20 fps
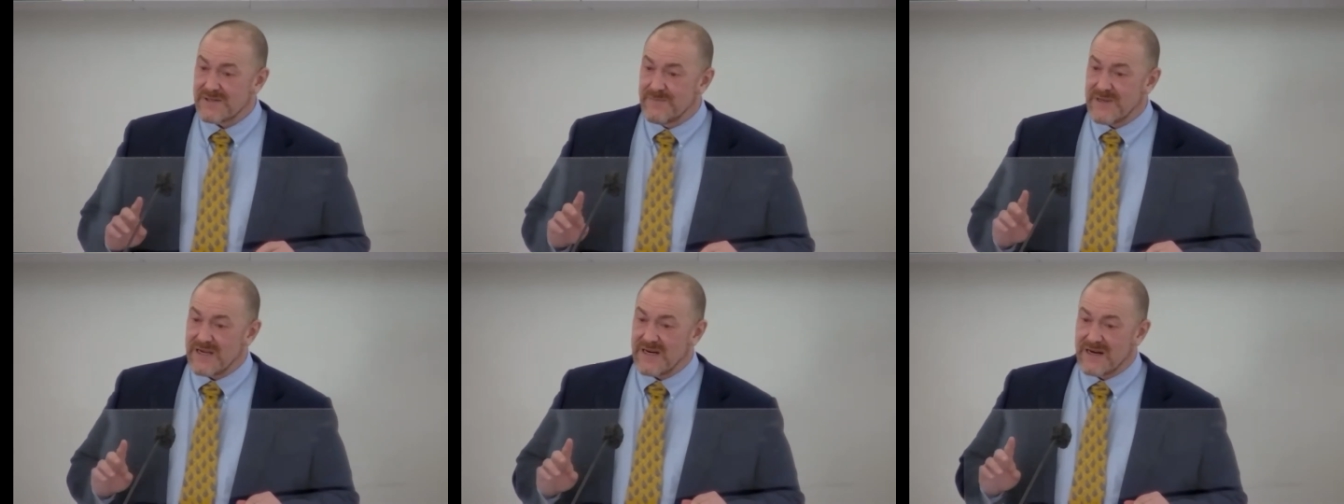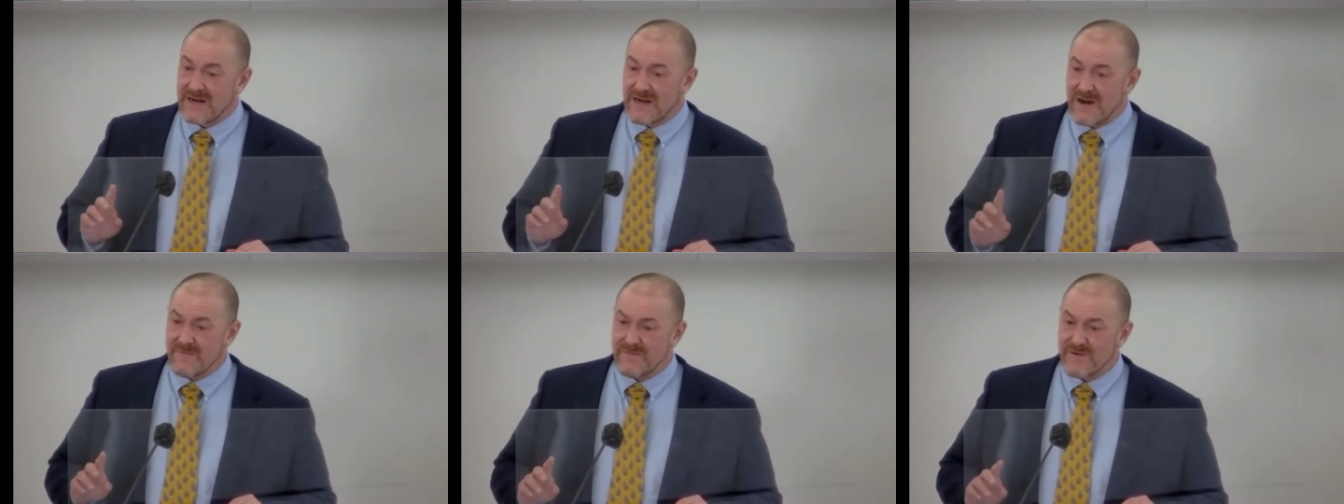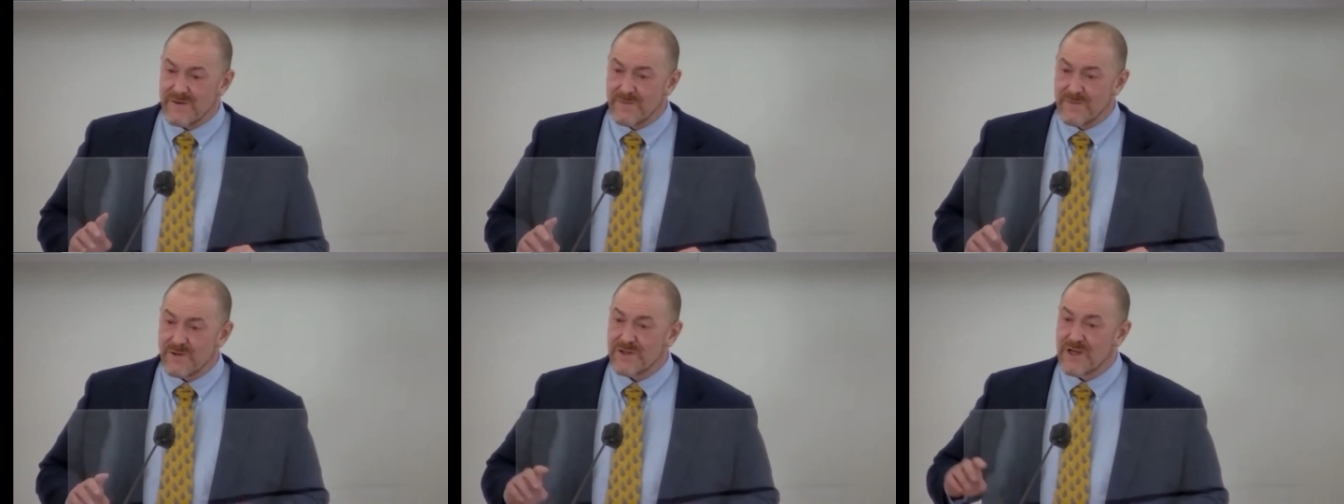to be
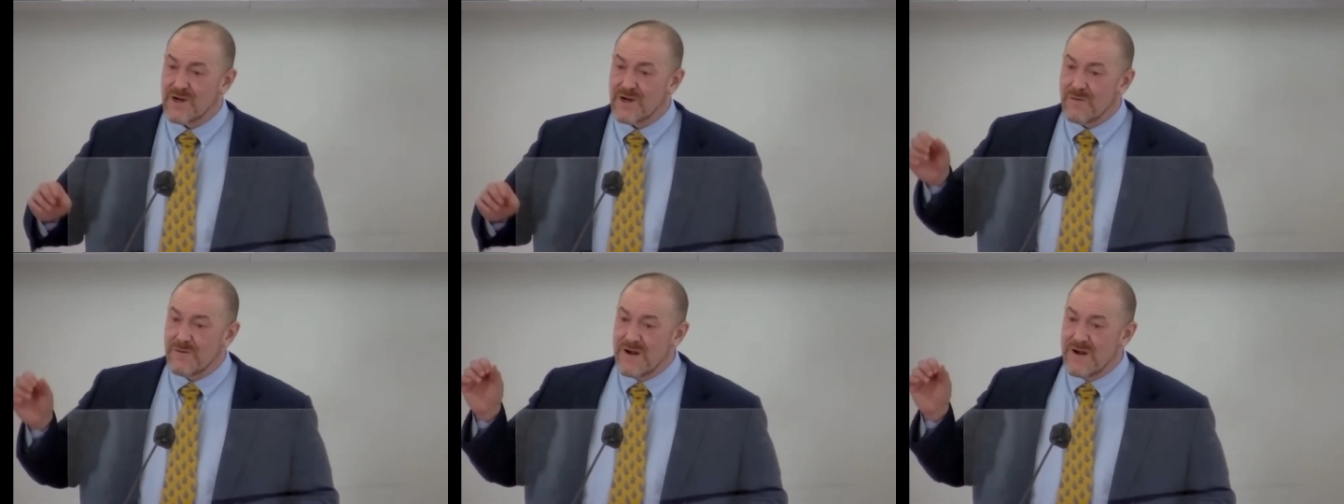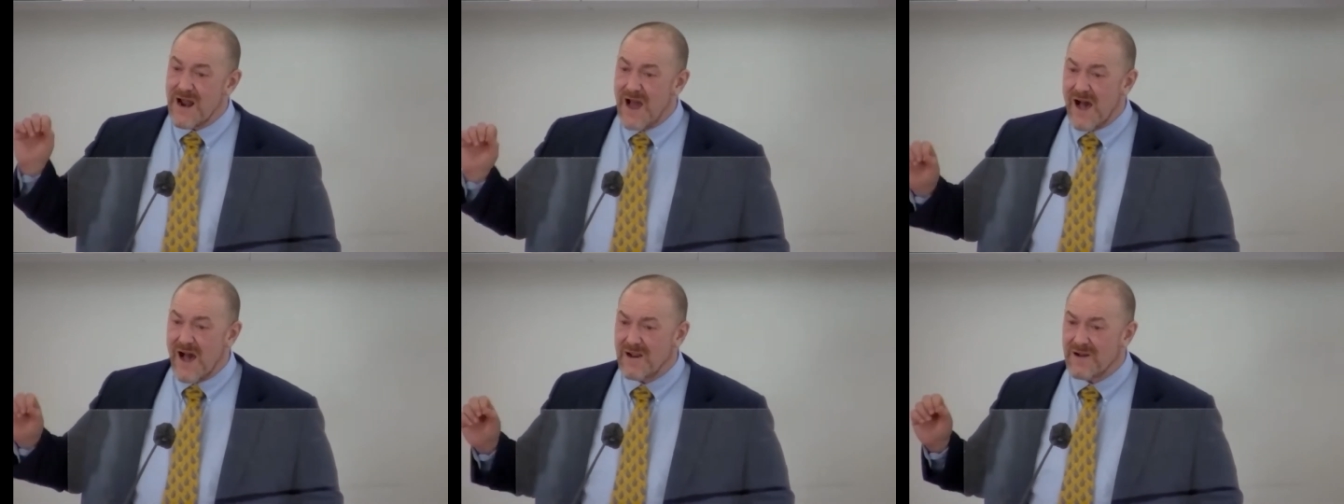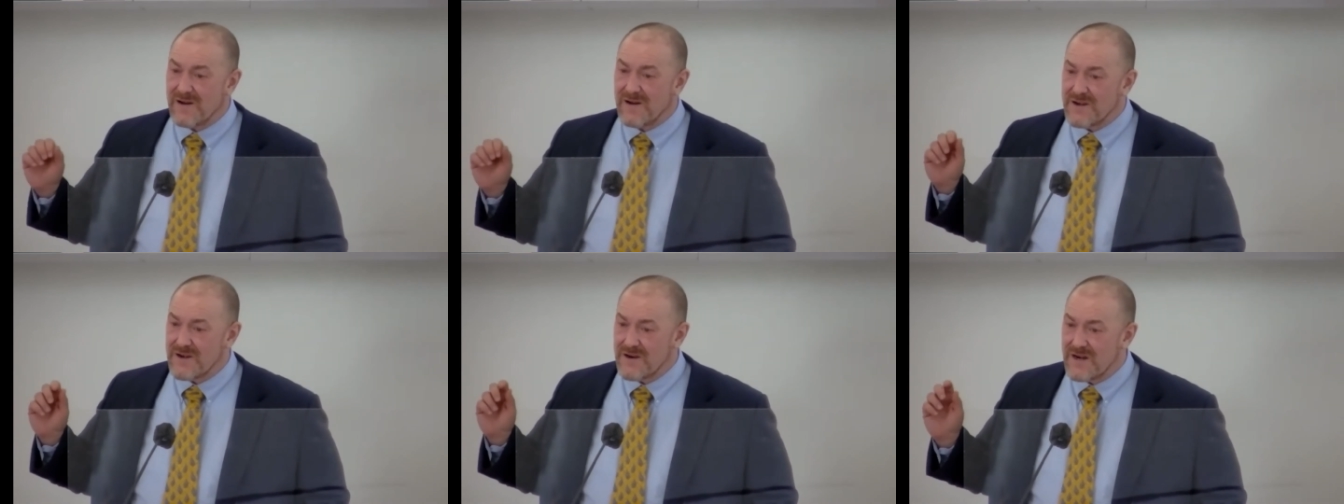uncomfortable to go
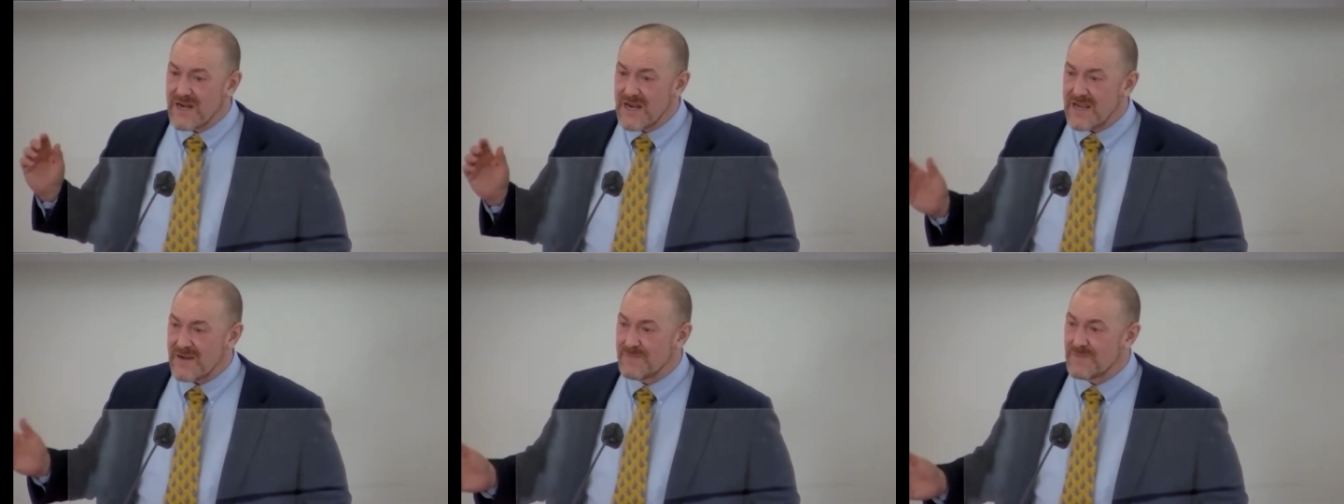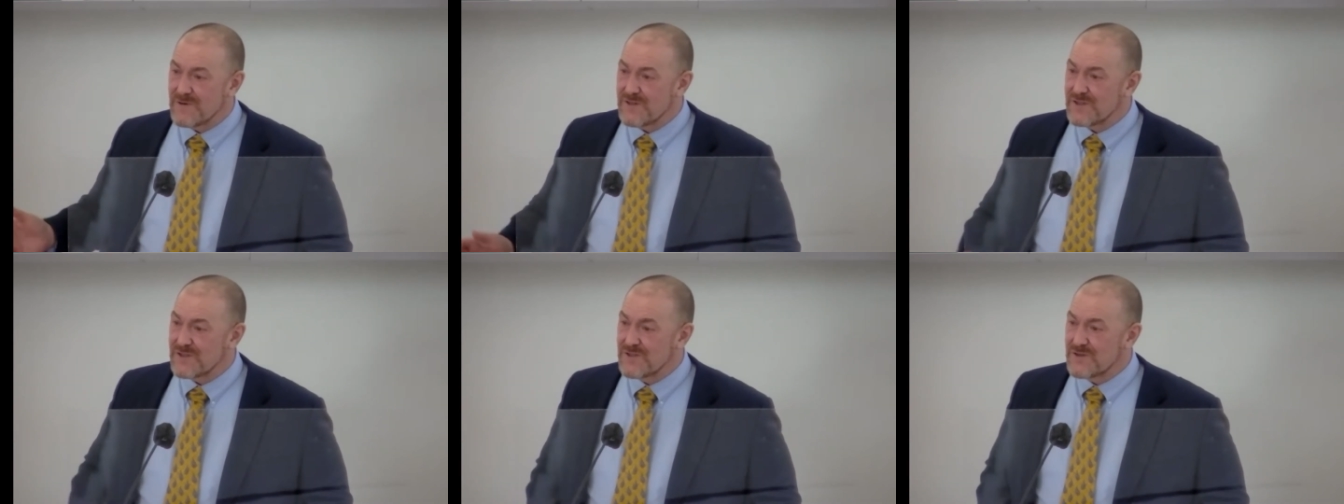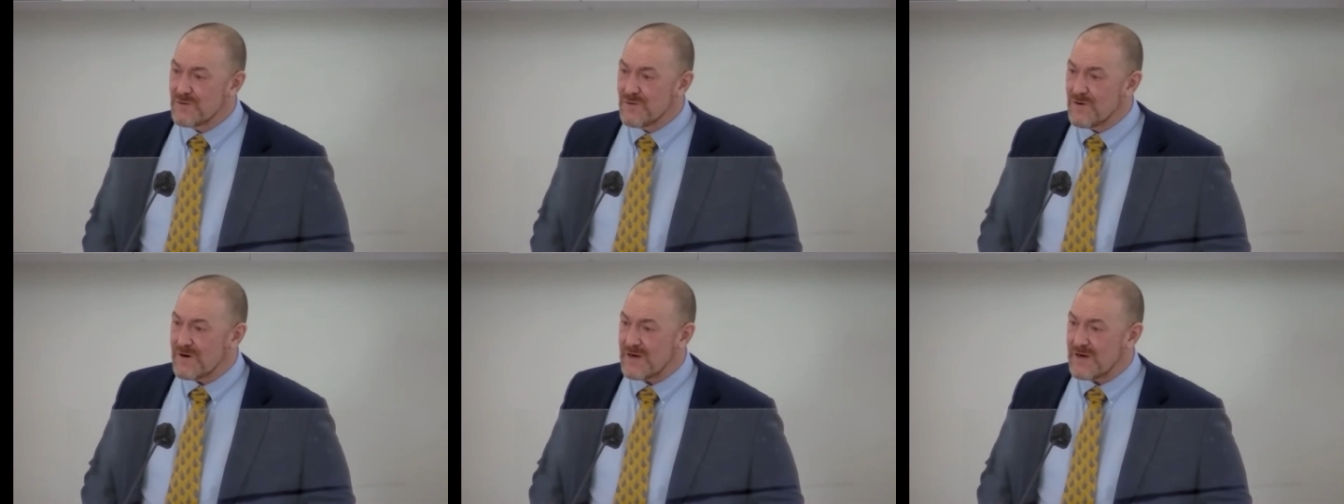knock on your neighbor's
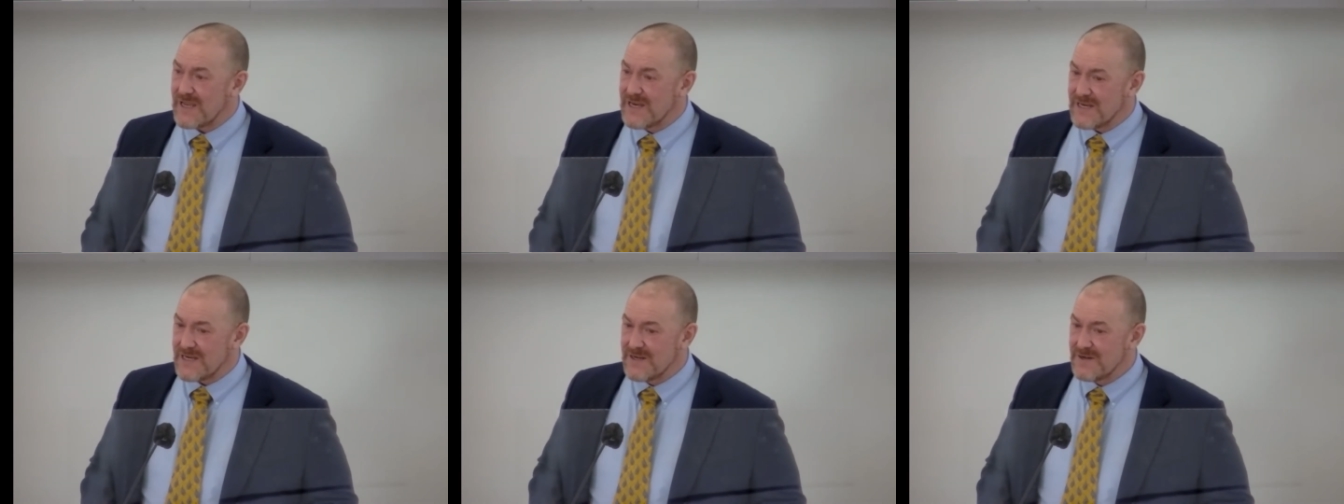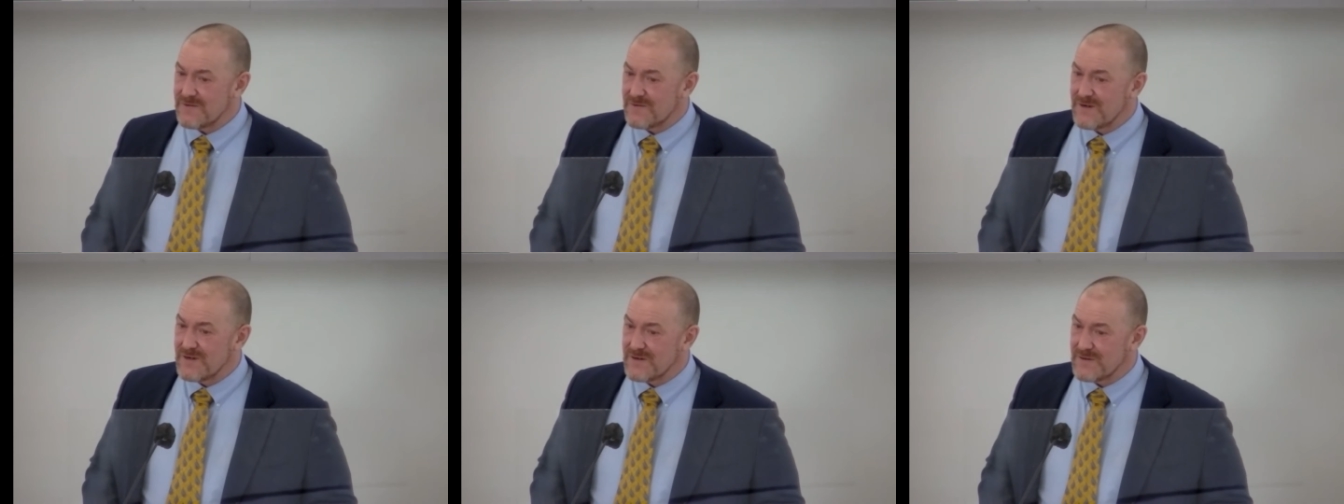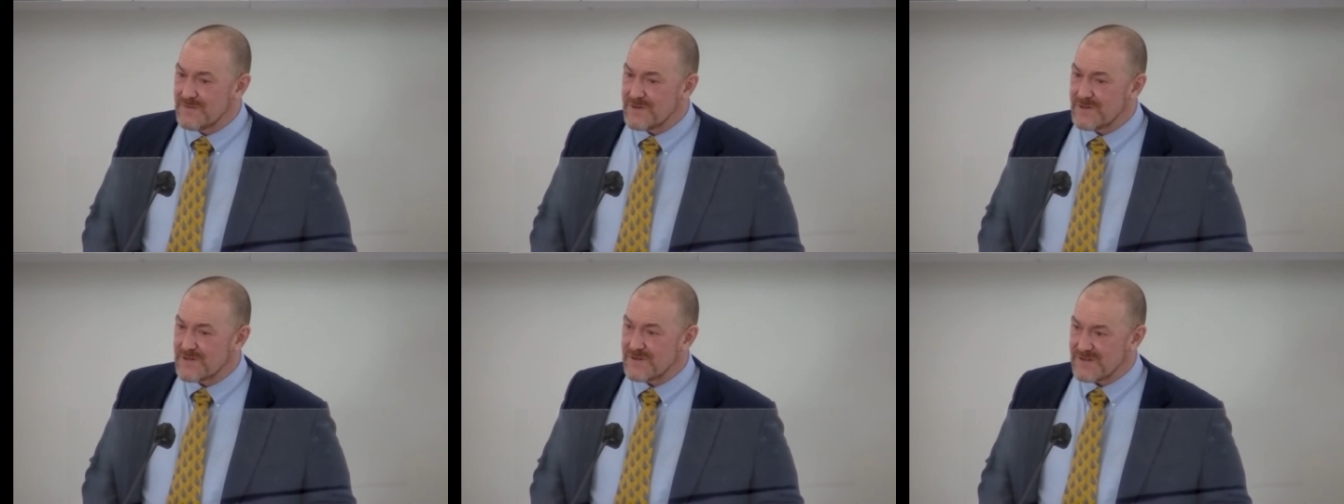door and
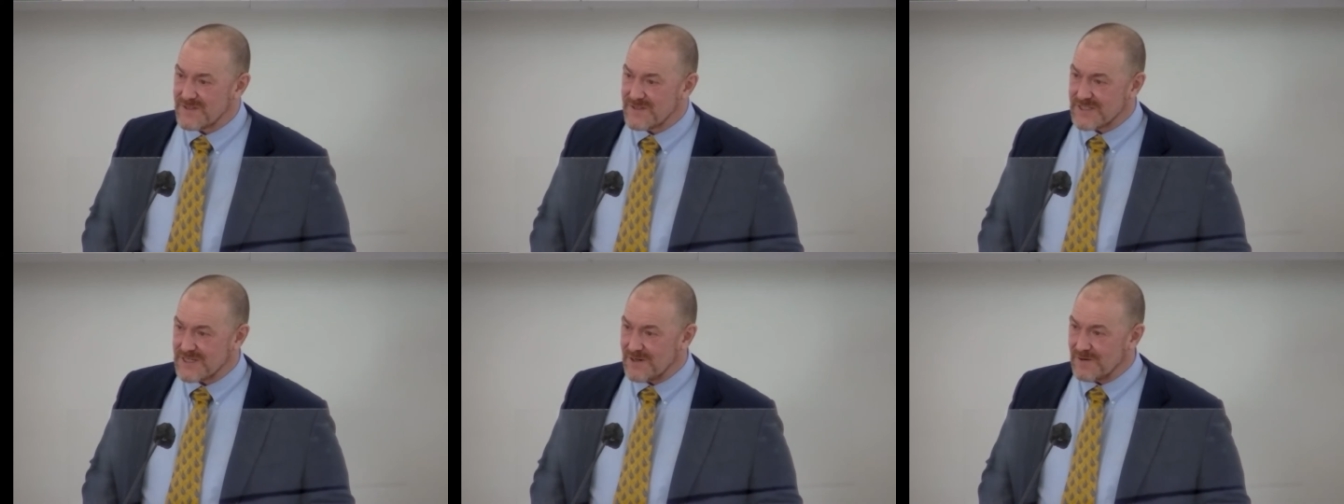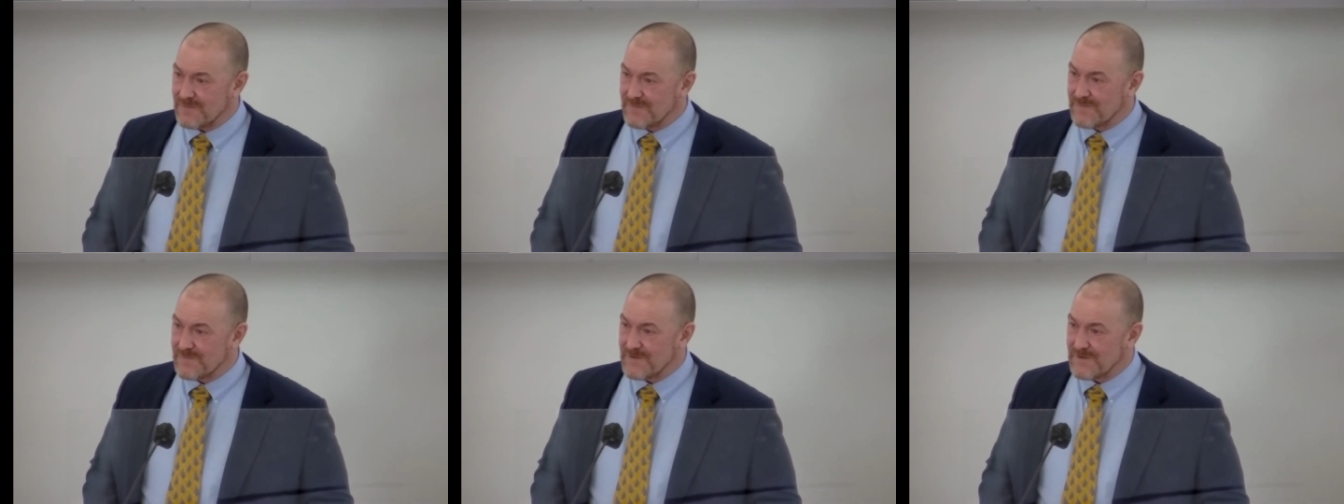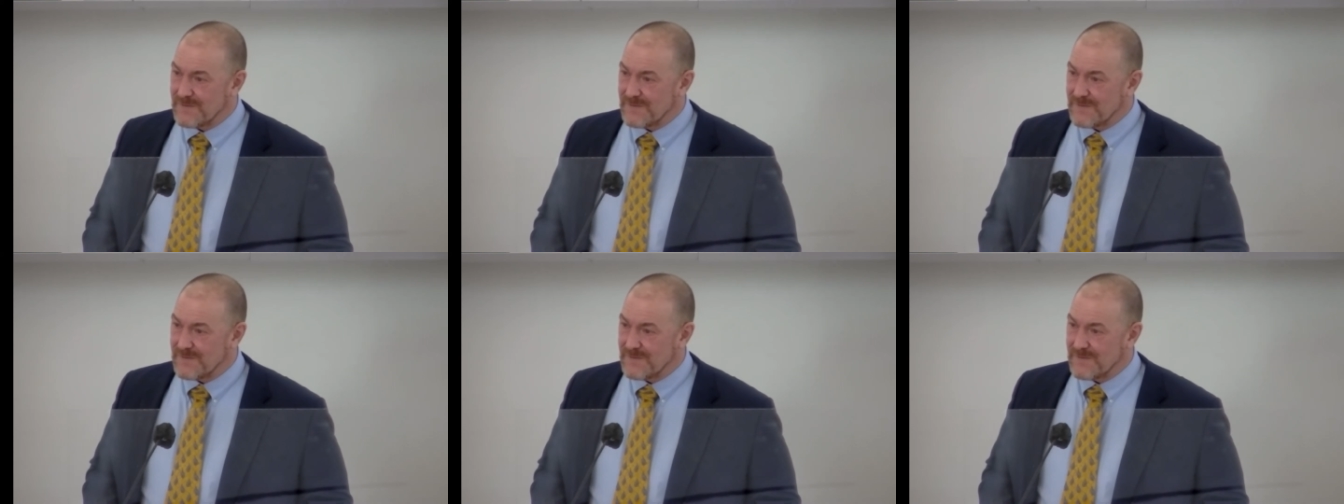introduce yourself.